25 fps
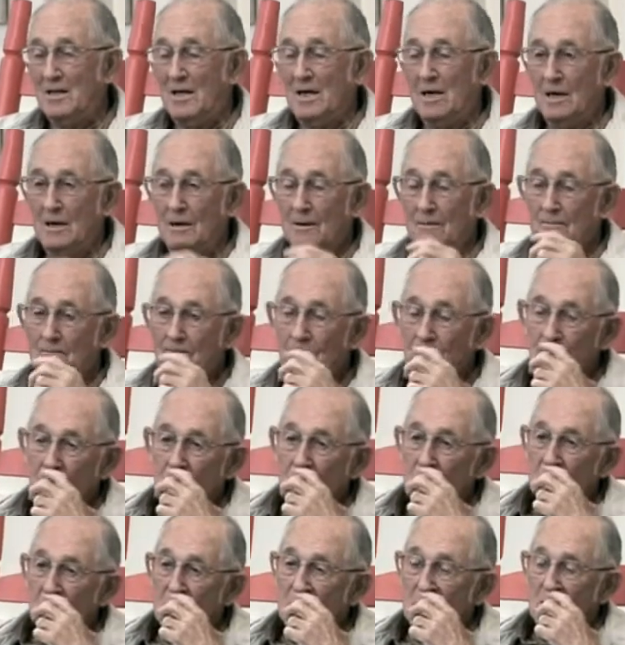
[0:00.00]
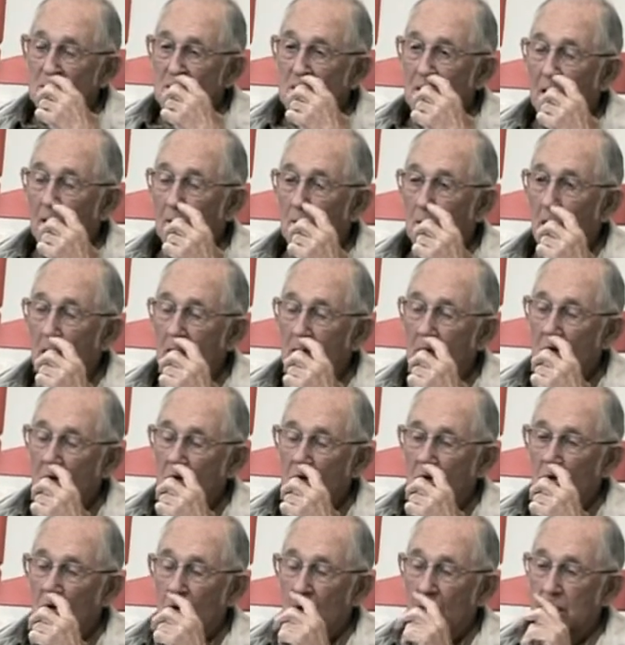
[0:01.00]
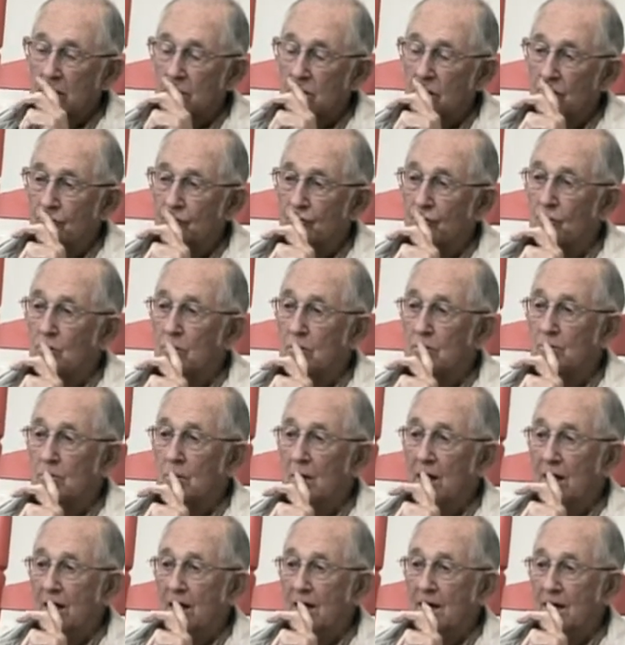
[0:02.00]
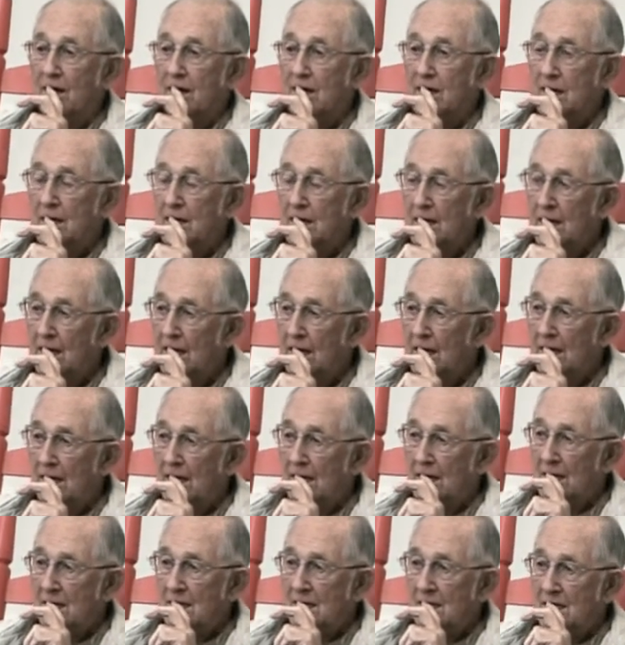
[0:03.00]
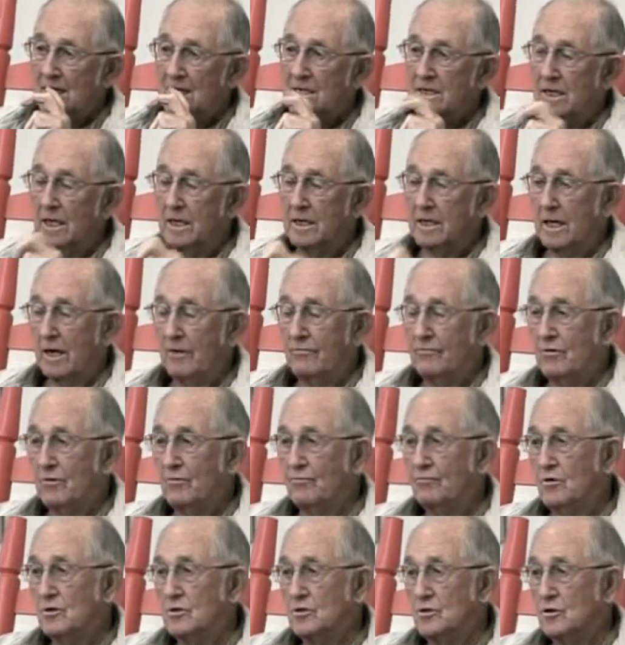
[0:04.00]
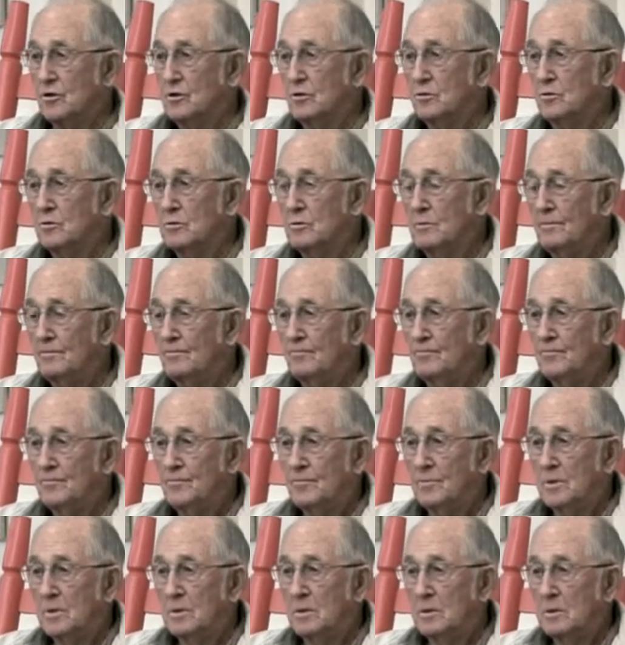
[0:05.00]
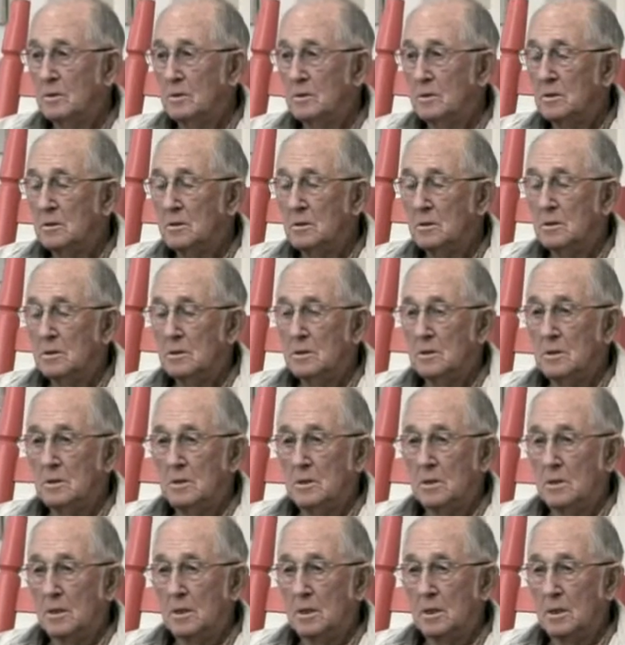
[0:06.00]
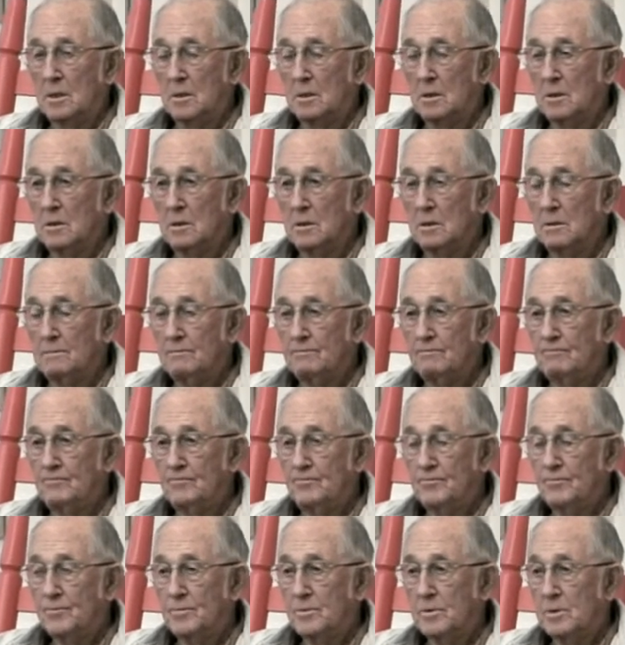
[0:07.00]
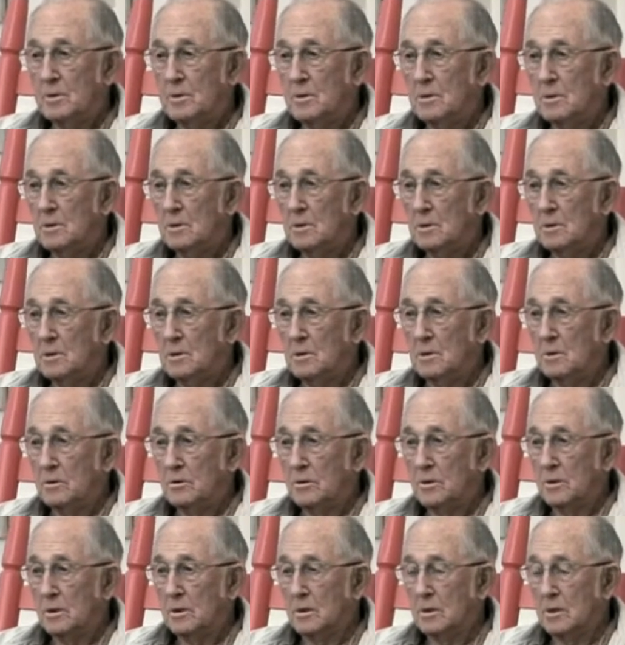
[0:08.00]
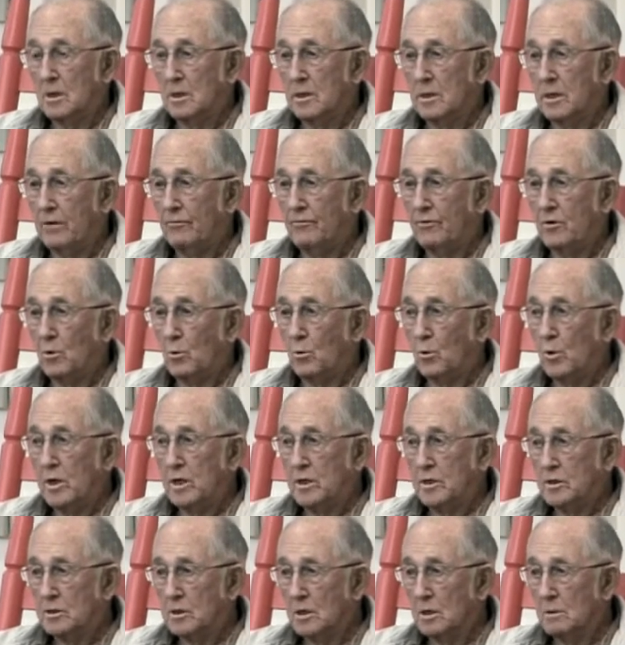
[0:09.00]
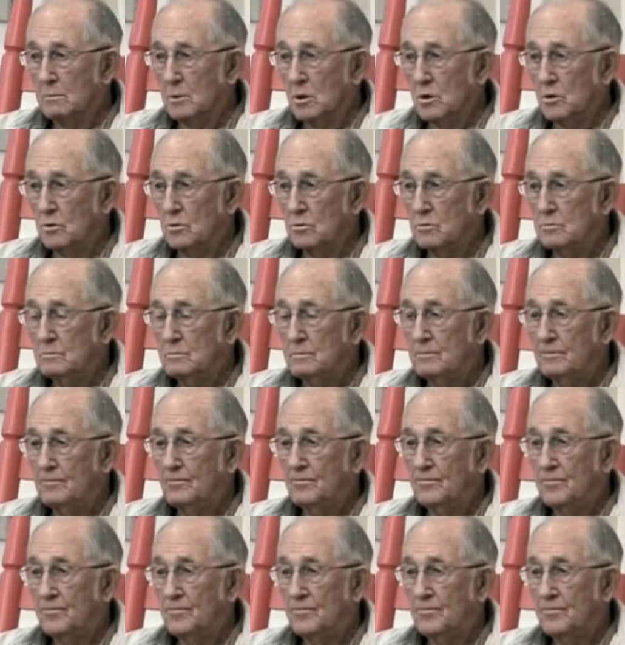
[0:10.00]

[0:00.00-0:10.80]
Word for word: Um, I got a call. I go to Fort Bragg. They gave you a physical, and um, then they give you a week to come home.